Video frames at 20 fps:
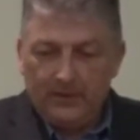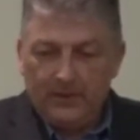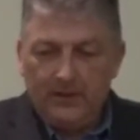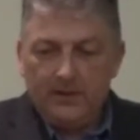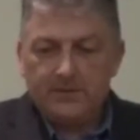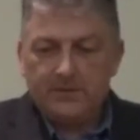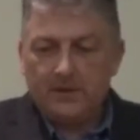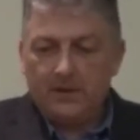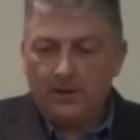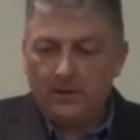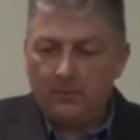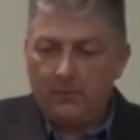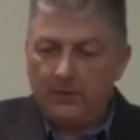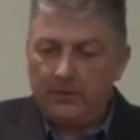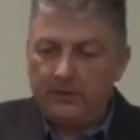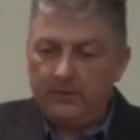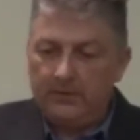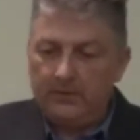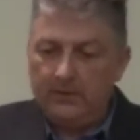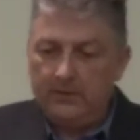Here's another
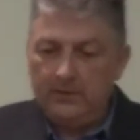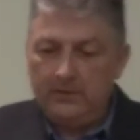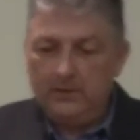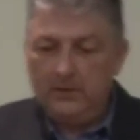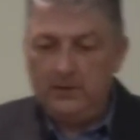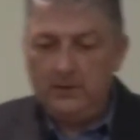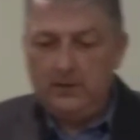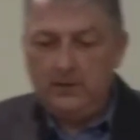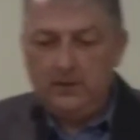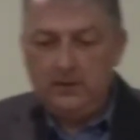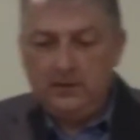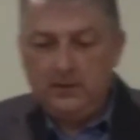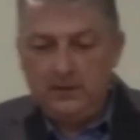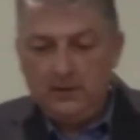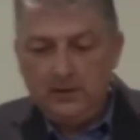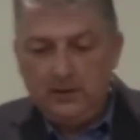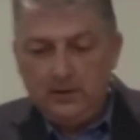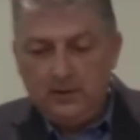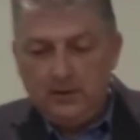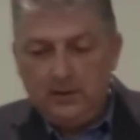one
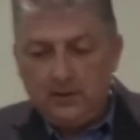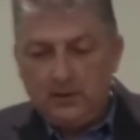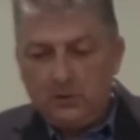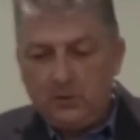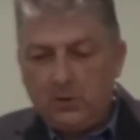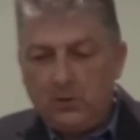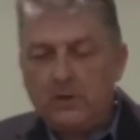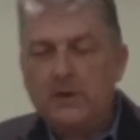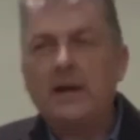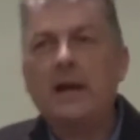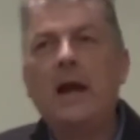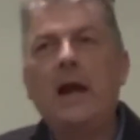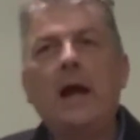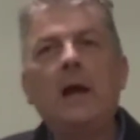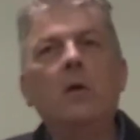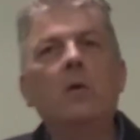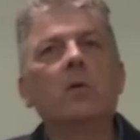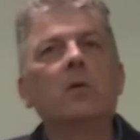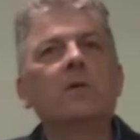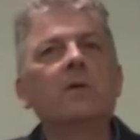God
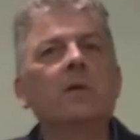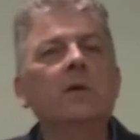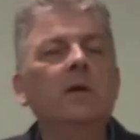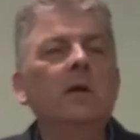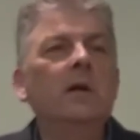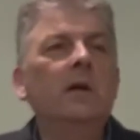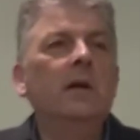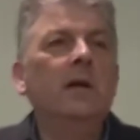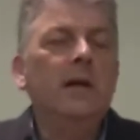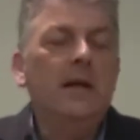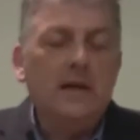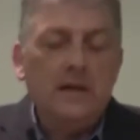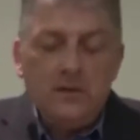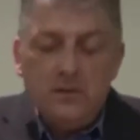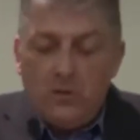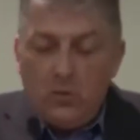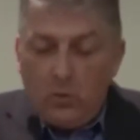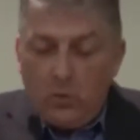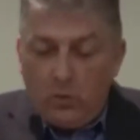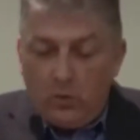cannot
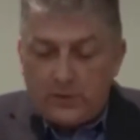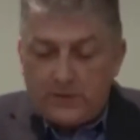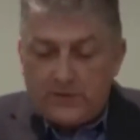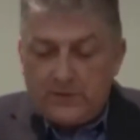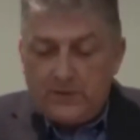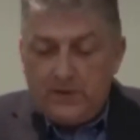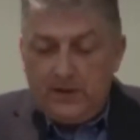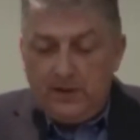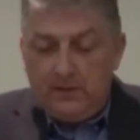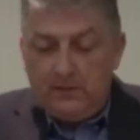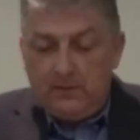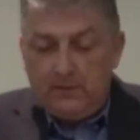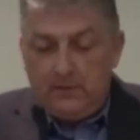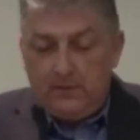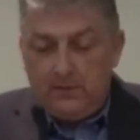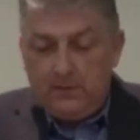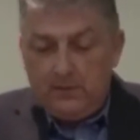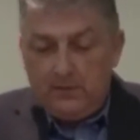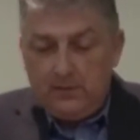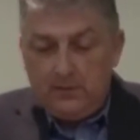ignore sin.
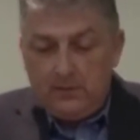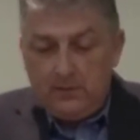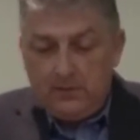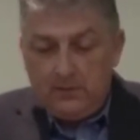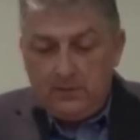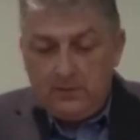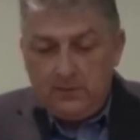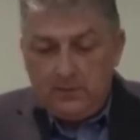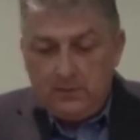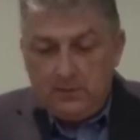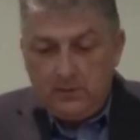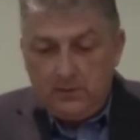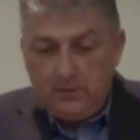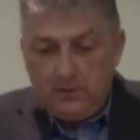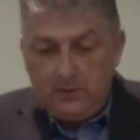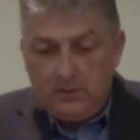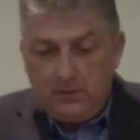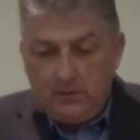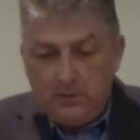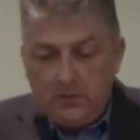
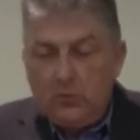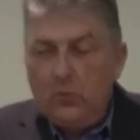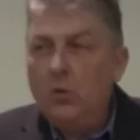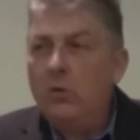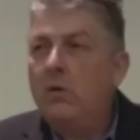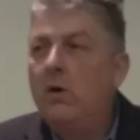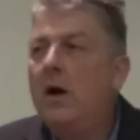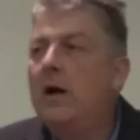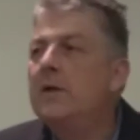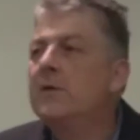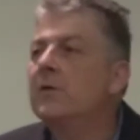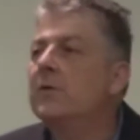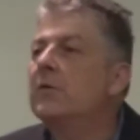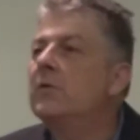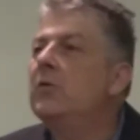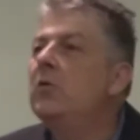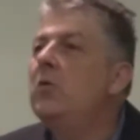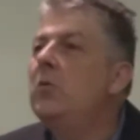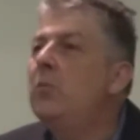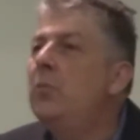Your eyes are
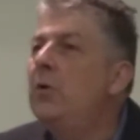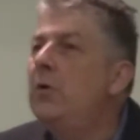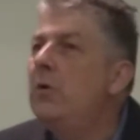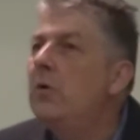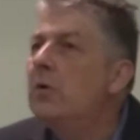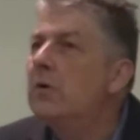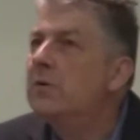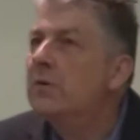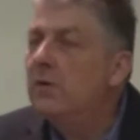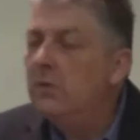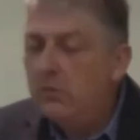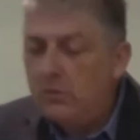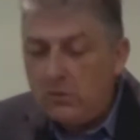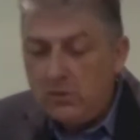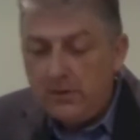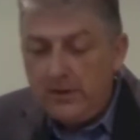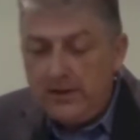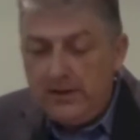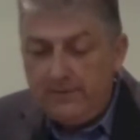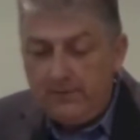too pure to look
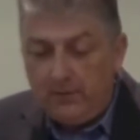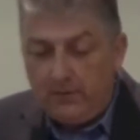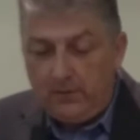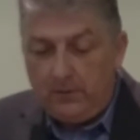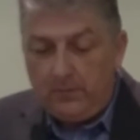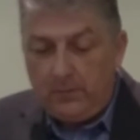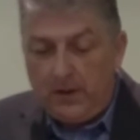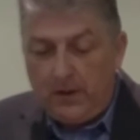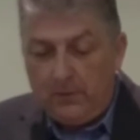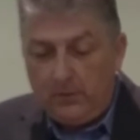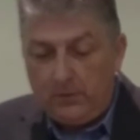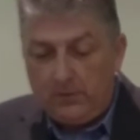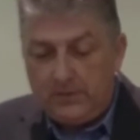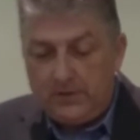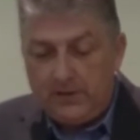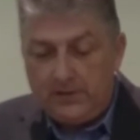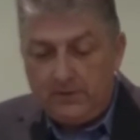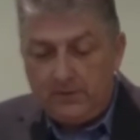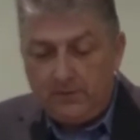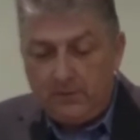on evil, the Bible
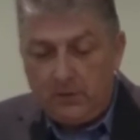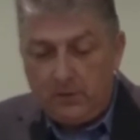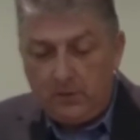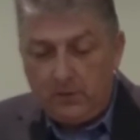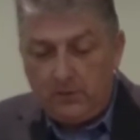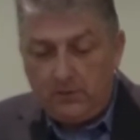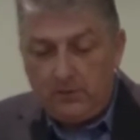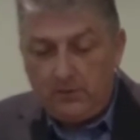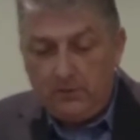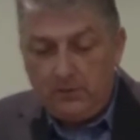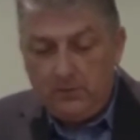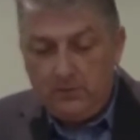says of God.